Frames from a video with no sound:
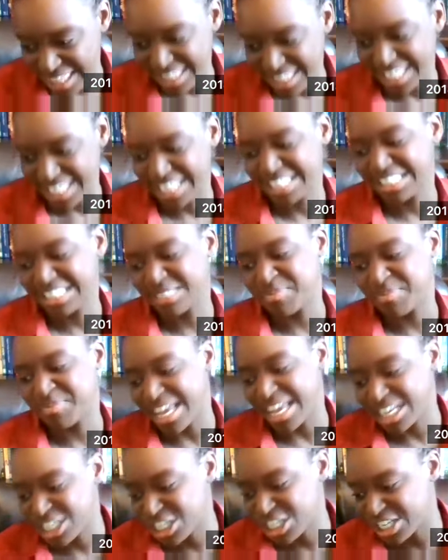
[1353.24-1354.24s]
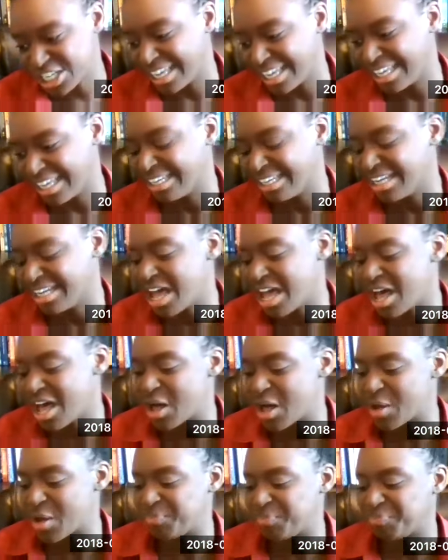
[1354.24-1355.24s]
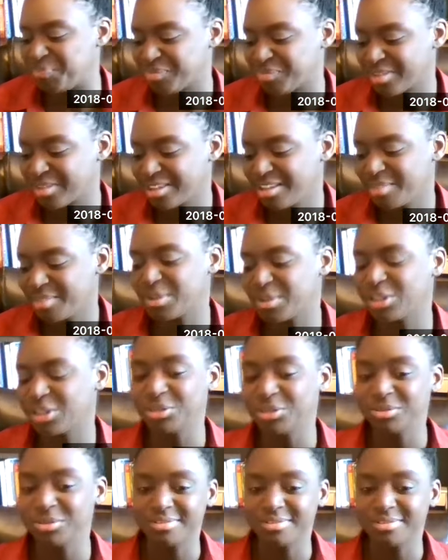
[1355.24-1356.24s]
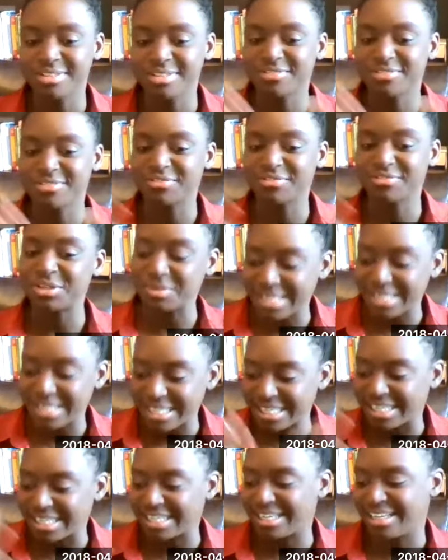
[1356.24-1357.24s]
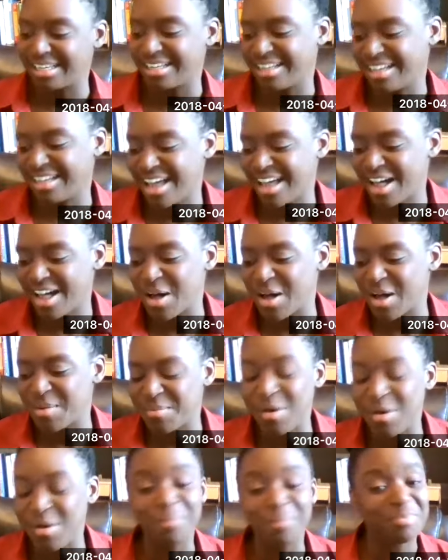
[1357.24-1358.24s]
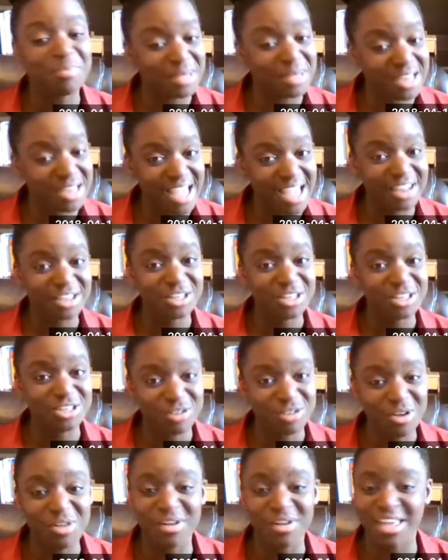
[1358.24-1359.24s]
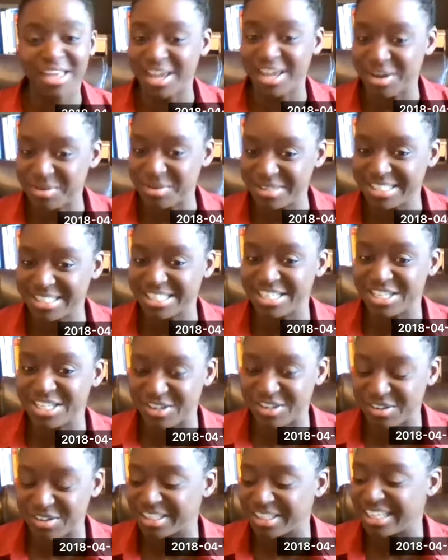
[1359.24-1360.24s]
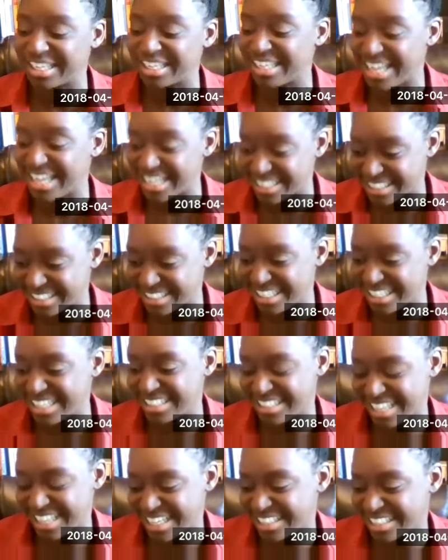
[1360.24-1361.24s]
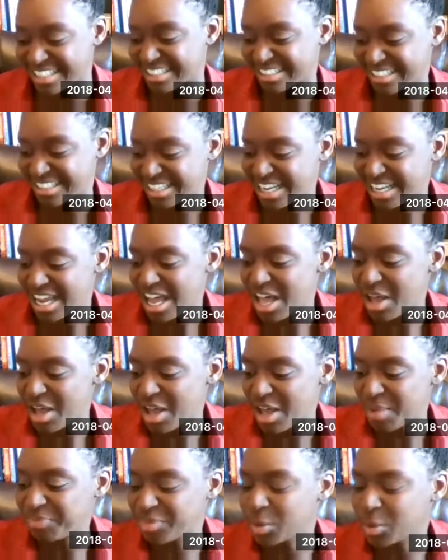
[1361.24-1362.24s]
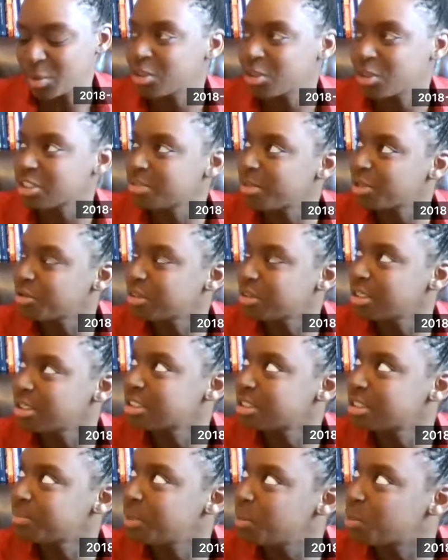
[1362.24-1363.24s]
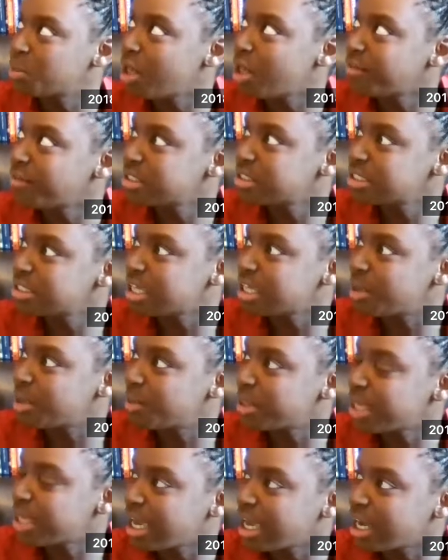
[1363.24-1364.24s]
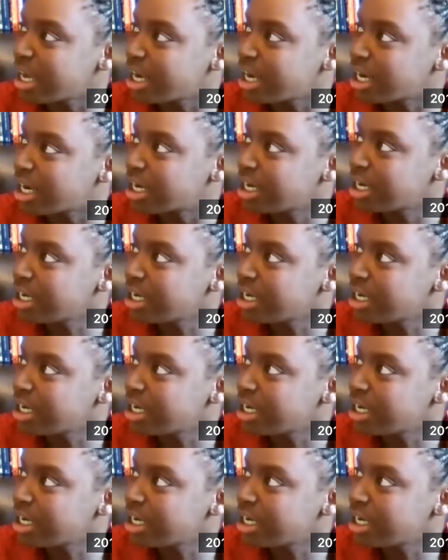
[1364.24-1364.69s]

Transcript: the expansion, um, balloons, floating, um, bit out of control, can't always control it. Yes, yes, yes. Um, what are some other things that people often say with air?